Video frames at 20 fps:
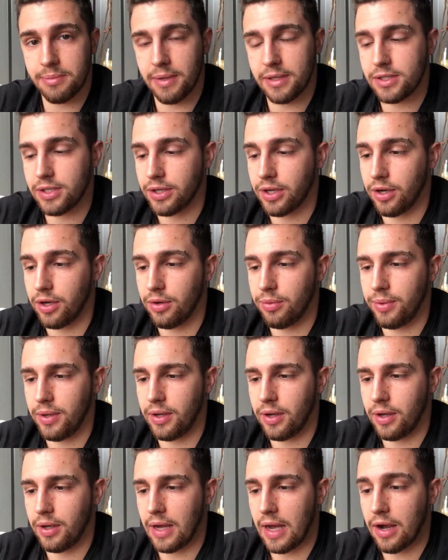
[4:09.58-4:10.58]
months ago,
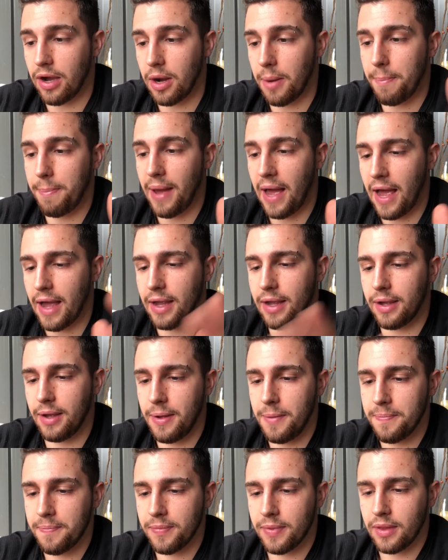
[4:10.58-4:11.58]
I got a pack
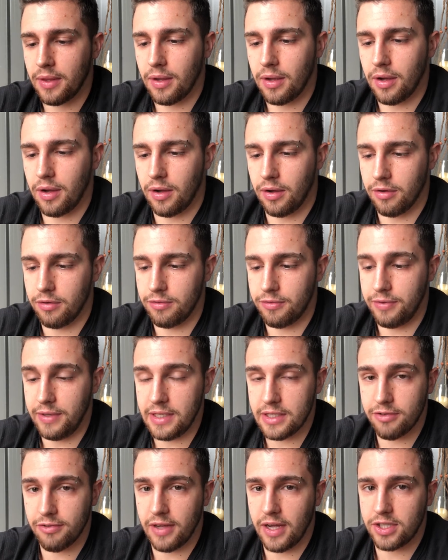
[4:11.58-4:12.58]
of
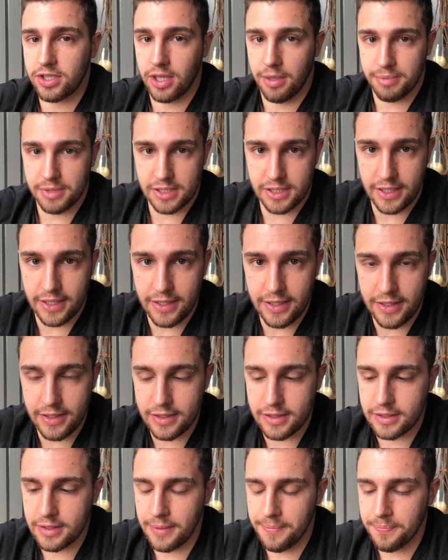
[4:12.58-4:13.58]
Venus flytrap
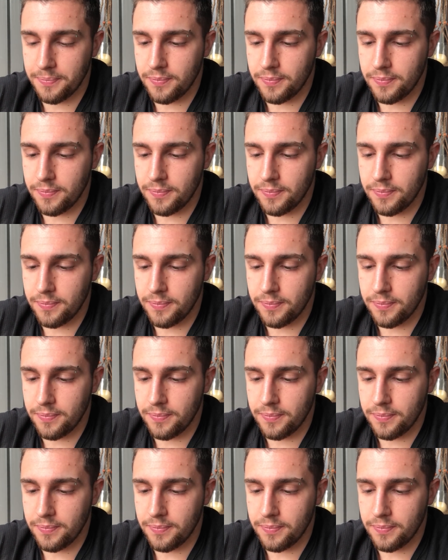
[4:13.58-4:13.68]
seeds,